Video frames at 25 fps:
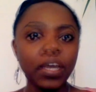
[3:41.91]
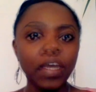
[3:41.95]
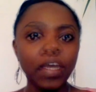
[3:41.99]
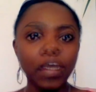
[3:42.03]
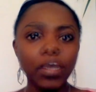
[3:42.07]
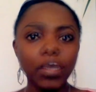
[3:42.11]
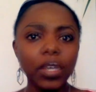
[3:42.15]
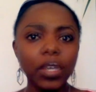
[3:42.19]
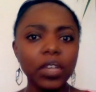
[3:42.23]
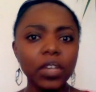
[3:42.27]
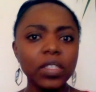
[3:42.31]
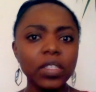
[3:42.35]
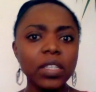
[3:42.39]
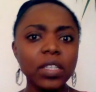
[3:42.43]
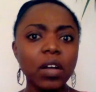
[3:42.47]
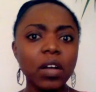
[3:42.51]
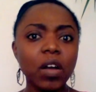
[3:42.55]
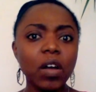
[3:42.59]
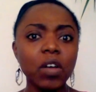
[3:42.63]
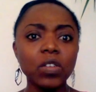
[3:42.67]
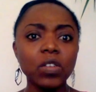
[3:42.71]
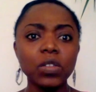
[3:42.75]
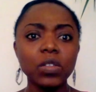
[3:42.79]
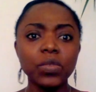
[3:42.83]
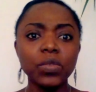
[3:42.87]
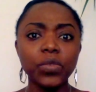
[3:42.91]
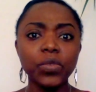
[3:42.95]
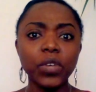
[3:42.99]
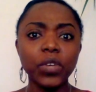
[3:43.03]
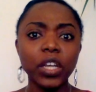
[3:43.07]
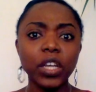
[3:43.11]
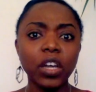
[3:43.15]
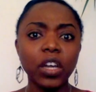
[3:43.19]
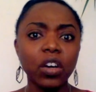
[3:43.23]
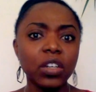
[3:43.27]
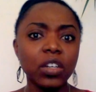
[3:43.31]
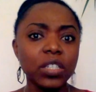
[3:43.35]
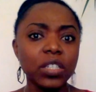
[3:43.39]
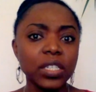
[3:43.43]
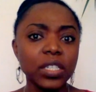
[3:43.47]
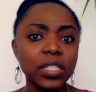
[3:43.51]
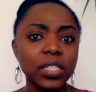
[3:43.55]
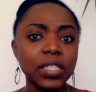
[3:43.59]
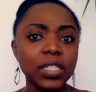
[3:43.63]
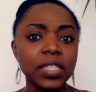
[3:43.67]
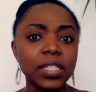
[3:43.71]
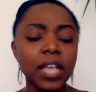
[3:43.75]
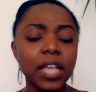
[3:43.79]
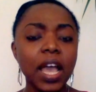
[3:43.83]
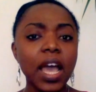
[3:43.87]
because now I was fully
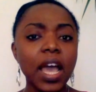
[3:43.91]
conscious